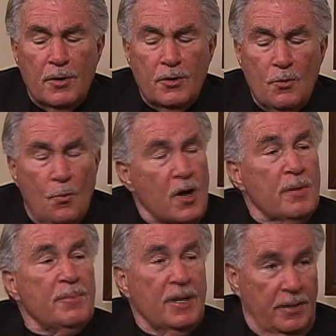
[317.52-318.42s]
do you want to
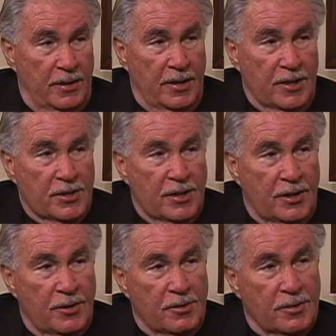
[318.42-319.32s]
be in the next
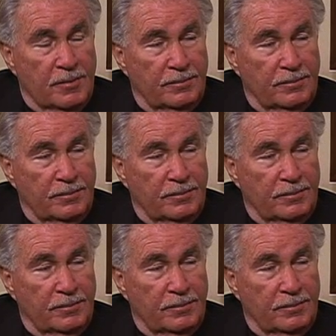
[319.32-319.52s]
10 years?